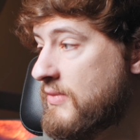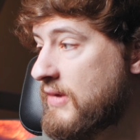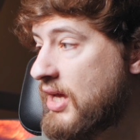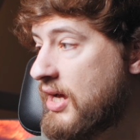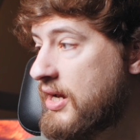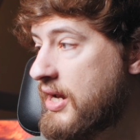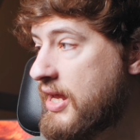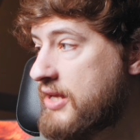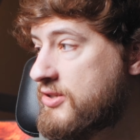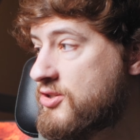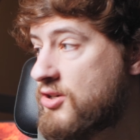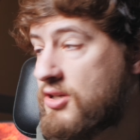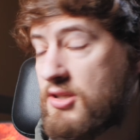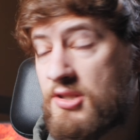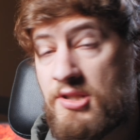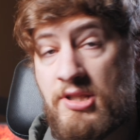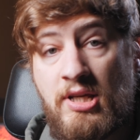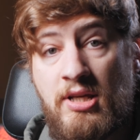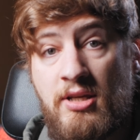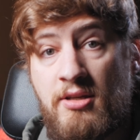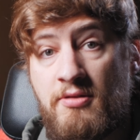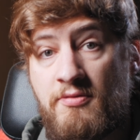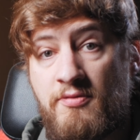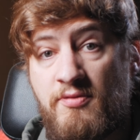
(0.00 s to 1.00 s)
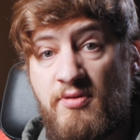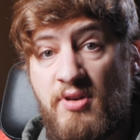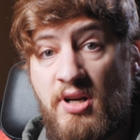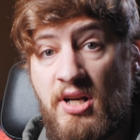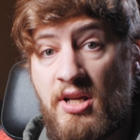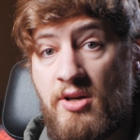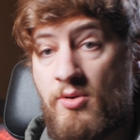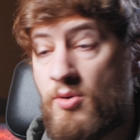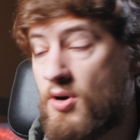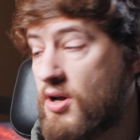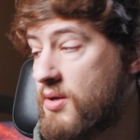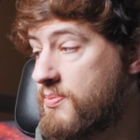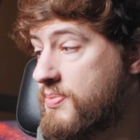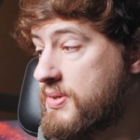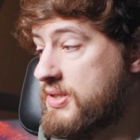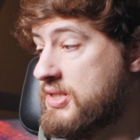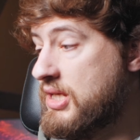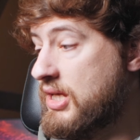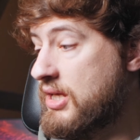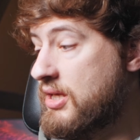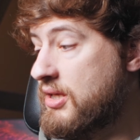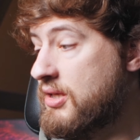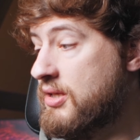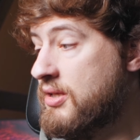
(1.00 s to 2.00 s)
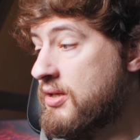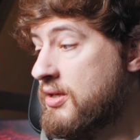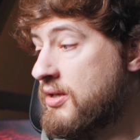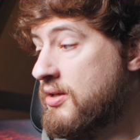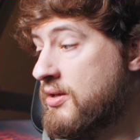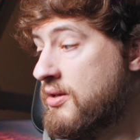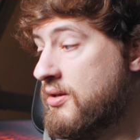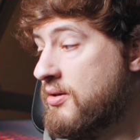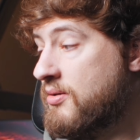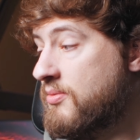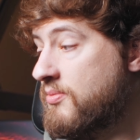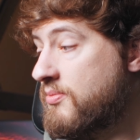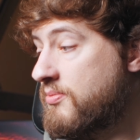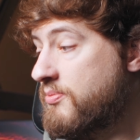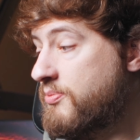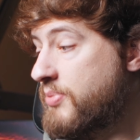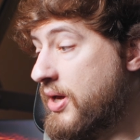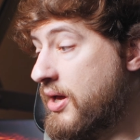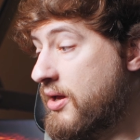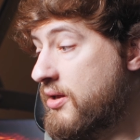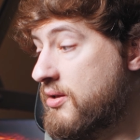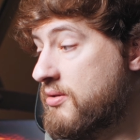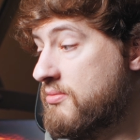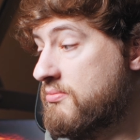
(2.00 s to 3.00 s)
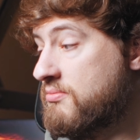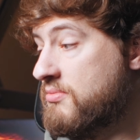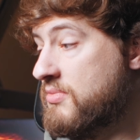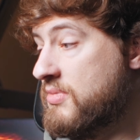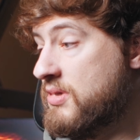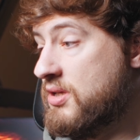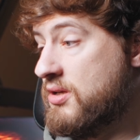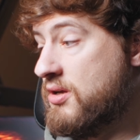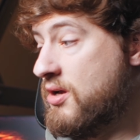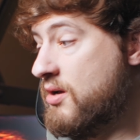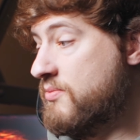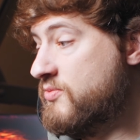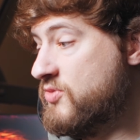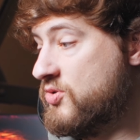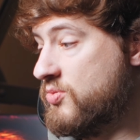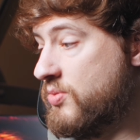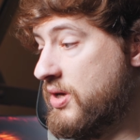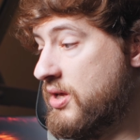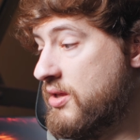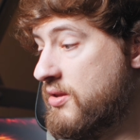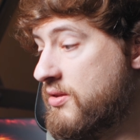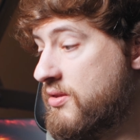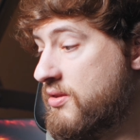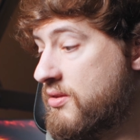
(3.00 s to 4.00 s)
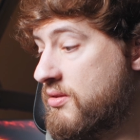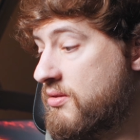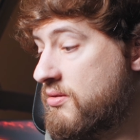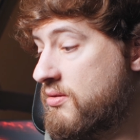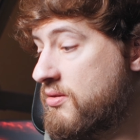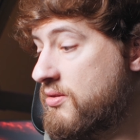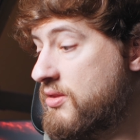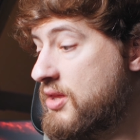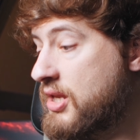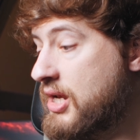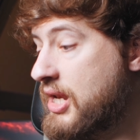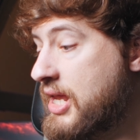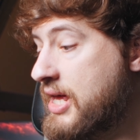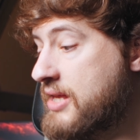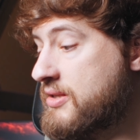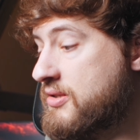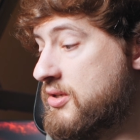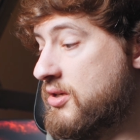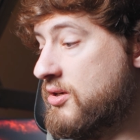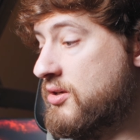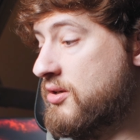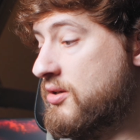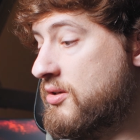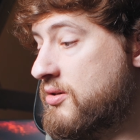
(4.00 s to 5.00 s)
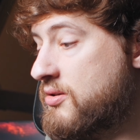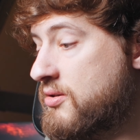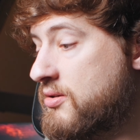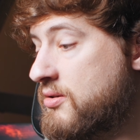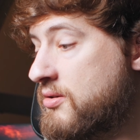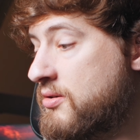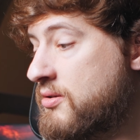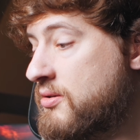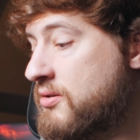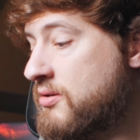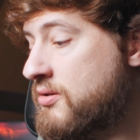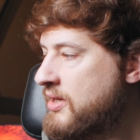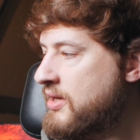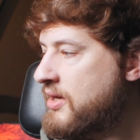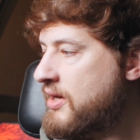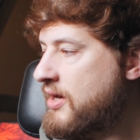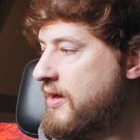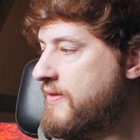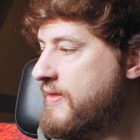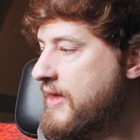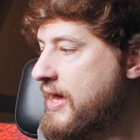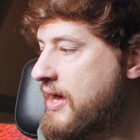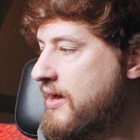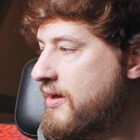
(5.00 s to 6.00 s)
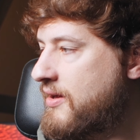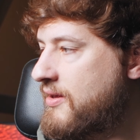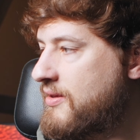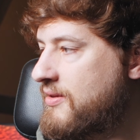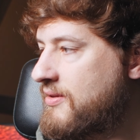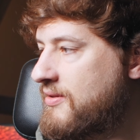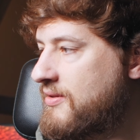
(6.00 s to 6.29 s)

And as you can see, really quite petite, but comes with the lens hood, and that